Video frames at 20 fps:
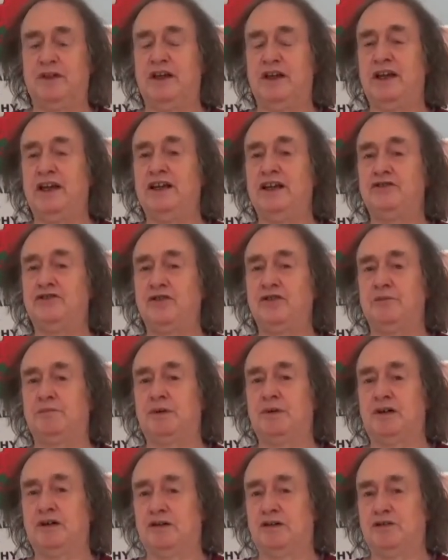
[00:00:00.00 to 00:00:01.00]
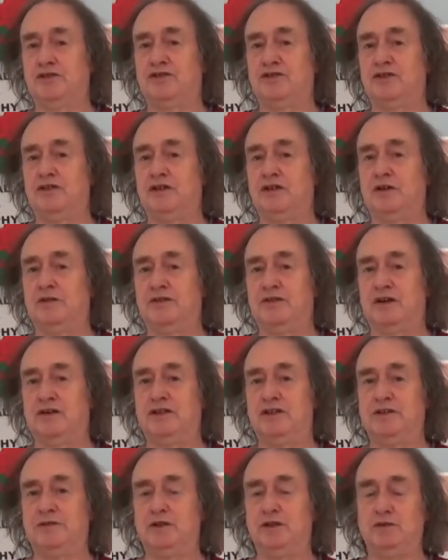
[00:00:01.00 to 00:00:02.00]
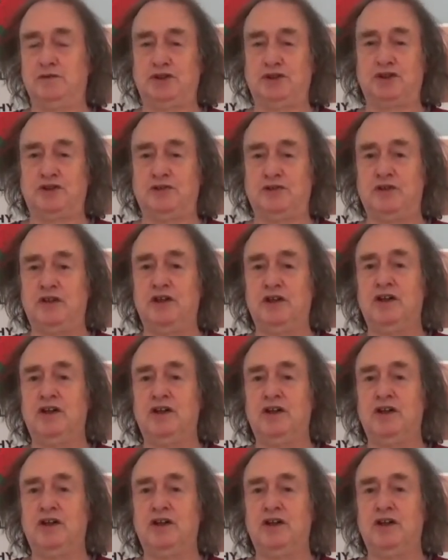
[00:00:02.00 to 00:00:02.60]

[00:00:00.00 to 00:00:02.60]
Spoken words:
is part of our evolution.